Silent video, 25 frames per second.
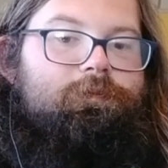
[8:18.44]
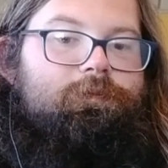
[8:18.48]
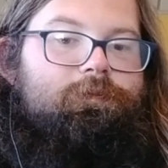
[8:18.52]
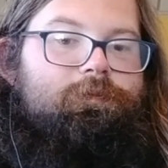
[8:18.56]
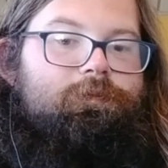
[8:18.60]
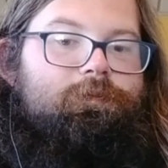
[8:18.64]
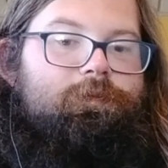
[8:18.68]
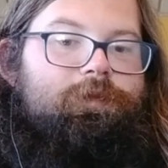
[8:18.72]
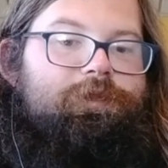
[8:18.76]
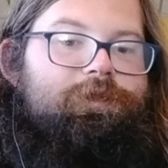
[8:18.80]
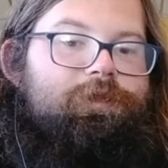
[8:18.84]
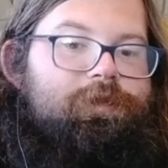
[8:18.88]

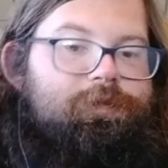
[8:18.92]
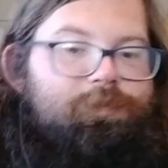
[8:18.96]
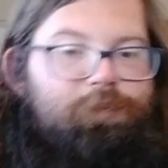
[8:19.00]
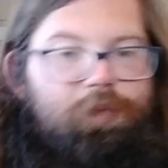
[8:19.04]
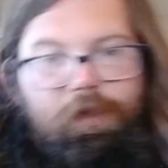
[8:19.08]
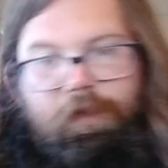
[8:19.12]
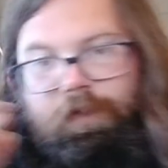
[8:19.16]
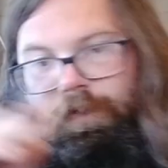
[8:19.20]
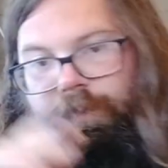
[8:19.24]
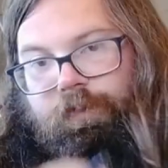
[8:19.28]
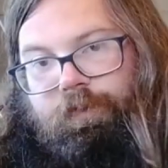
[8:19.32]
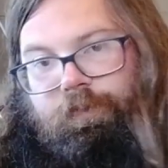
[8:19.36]
Which is
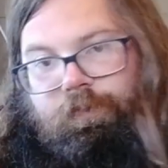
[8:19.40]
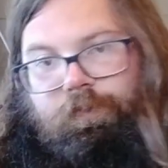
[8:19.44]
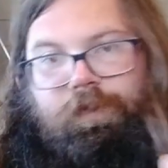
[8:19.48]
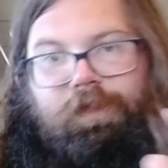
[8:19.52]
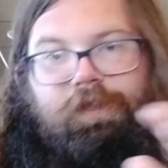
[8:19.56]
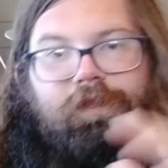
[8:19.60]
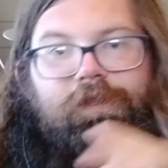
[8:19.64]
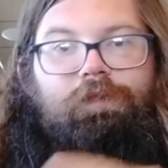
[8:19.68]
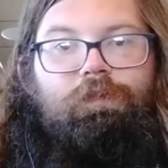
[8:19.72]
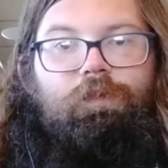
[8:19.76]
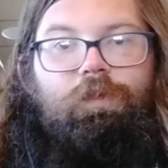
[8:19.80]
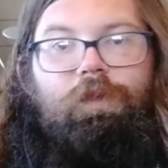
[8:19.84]
part of the
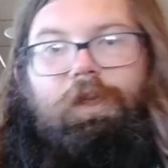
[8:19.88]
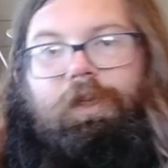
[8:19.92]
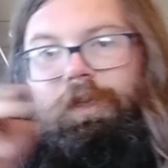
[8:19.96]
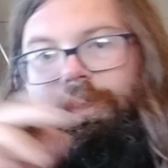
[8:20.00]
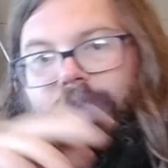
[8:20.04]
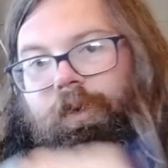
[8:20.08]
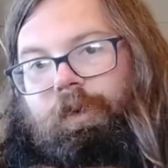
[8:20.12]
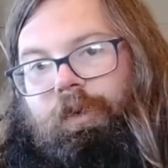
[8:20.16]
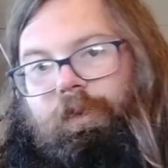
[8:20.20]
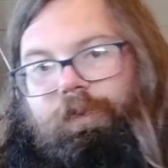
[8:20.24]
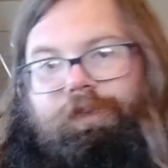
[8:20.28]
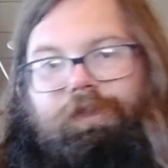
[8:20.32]
reason why
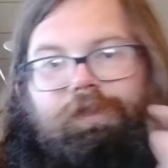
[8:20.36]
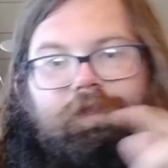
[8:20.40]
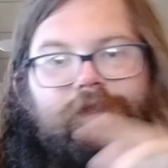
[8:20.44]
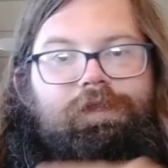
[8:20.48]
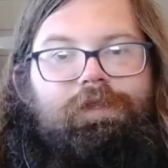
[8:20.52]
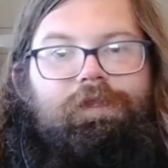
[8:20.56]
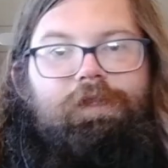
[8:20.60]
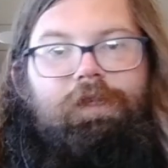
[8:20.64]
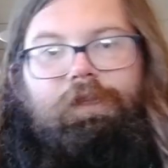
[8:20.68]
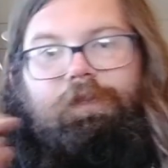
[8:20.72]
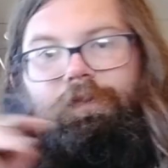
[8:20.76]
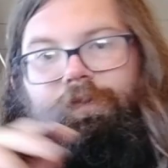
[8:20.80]
all these
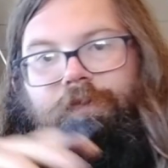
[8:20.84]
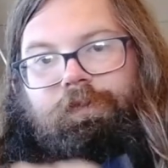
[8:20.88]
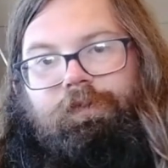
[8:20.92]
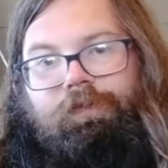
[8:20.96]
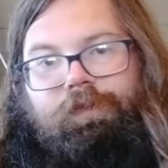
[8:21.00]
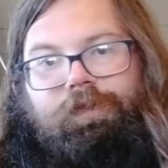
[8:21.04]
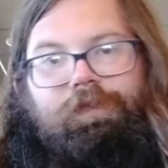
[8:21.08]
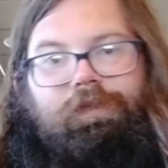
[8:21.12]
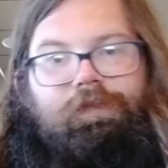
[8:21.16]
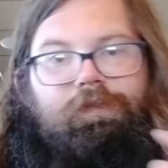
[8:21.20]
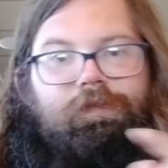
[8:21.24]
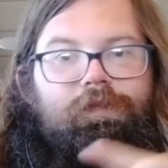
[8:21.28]

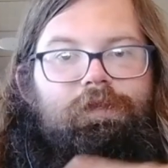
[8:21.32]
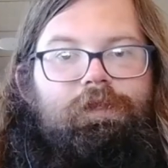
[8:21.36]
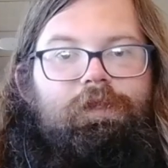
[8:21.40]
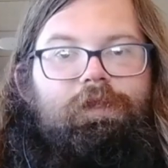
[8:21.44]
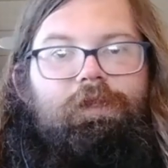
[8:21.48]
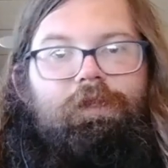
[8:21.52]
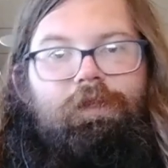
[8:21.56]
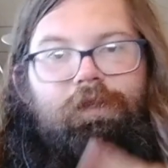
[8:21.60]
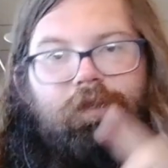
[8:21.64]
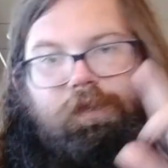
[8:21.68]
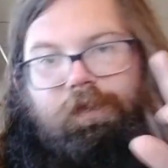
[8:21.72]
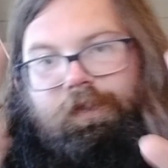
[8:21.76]
cycles
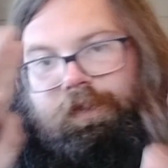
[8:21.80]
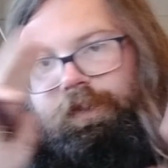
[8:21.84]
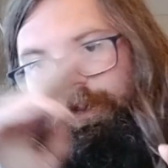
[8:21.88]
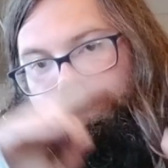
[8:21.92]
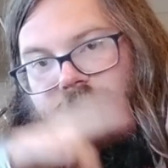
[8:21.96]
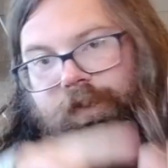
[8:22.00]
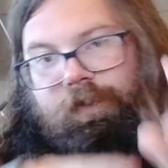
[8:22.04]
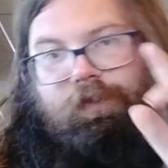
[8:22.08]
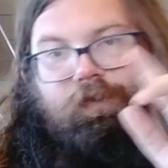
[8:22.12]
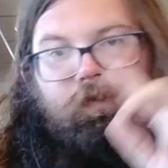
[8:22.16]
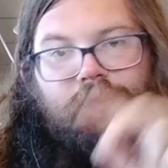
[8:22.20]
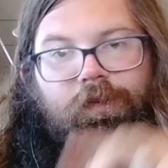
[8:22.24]

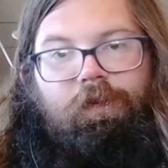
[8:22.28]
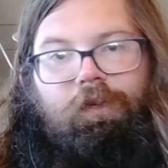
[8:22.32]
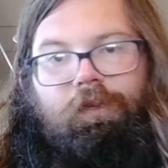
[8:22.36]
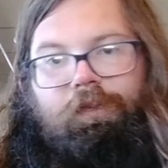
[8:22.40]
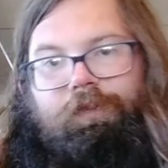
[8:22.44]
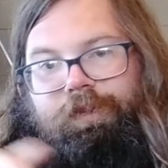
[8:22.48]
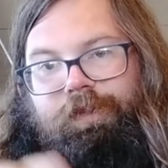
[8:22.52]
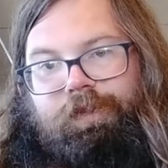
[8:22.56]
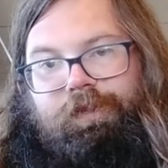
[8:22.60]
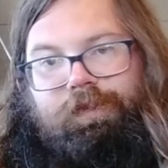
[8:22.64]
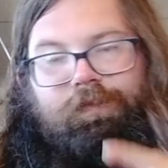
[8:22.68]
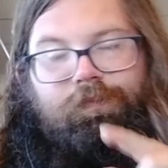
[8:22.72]
and all
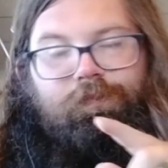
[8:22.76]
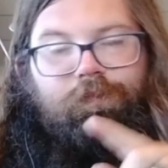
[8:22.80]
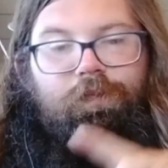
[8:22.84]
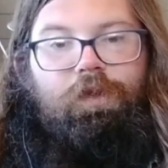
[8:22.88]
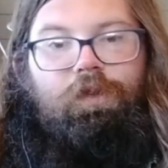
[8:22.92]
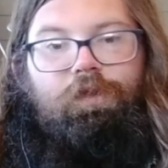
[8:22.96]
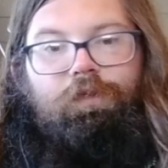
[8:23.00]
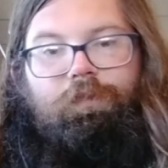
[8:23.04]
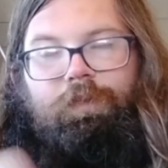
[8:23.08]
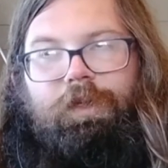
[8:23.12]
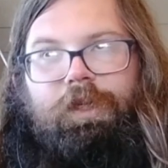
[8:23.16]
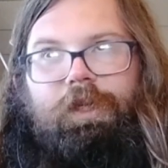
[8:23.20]
these
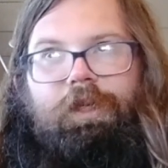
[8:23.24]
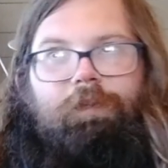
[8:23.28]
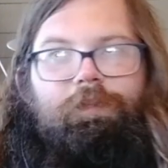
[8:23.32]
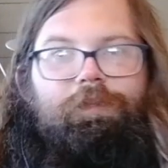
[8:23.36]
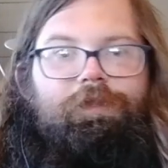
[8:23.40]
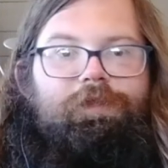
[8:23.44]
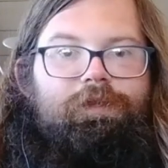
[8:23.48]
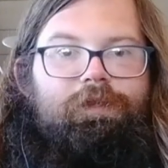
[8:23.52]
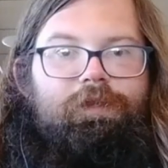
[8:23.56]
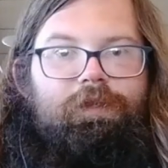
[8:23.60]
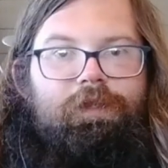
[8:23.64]
roadmaps